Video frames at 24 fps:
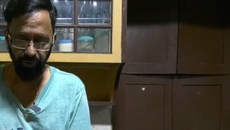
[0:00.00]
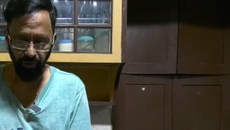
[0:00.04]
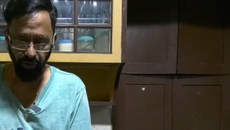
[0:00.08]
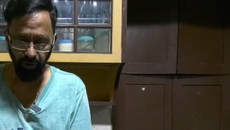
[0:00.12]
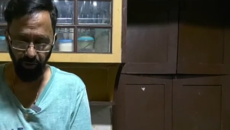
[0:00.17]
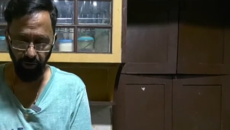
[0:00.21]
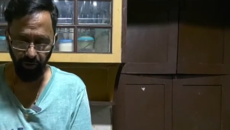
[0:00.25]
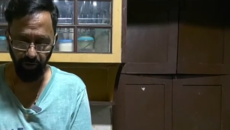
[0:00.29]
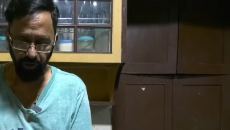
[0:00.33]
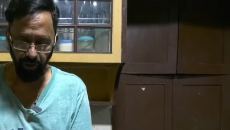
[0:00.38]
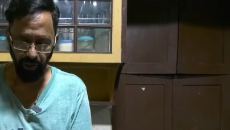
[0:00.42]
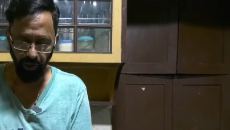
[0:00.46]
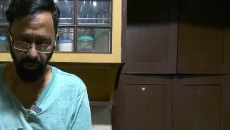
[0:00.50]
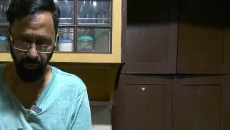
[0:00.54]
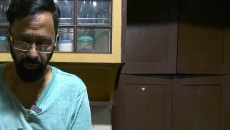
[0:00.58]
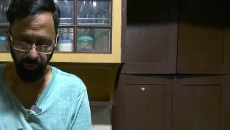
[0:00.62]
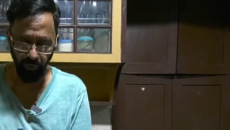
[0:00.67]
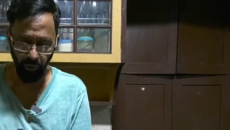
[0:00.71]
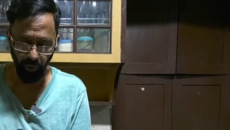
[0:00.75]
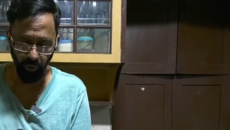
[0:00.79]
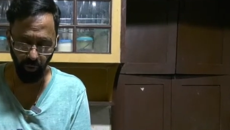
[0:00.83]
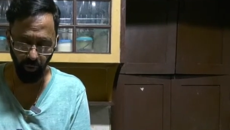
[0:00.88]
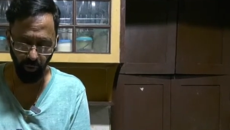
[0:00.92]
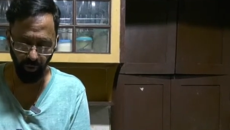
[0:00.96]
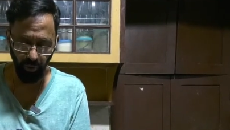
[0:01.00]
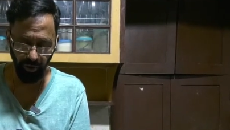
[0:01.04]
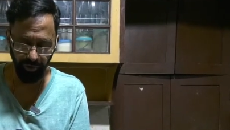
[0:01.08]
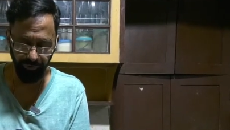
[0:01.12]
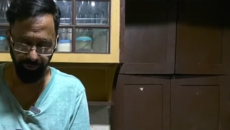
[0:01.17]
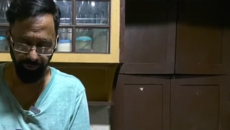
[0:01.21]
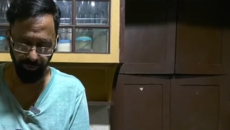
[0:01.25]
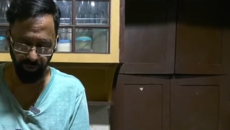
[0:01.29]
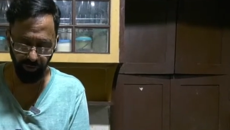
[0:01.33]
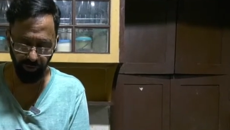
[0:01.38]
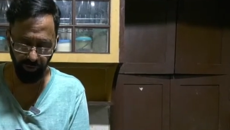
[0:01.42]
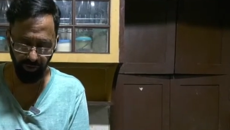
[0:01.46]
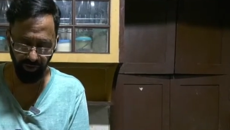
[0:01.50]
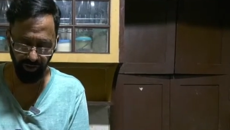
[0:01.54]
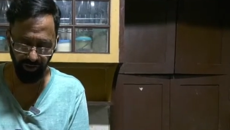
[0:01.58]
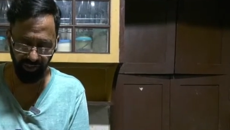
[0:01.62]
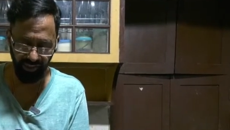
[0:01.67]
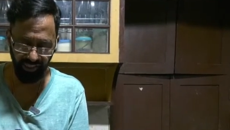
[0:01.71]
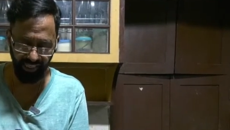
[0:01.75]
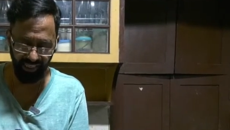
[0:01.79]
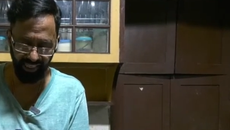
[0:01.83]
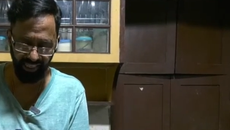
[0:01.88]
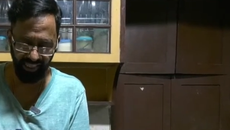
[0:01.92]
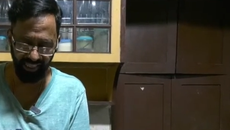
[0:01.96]
Now you have to
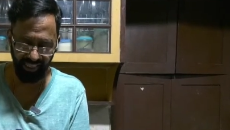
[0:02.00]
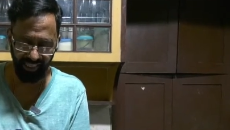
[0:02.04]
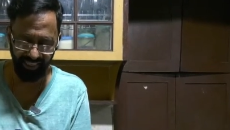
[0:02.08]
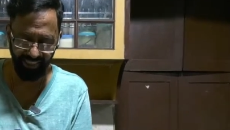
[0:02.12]
stick like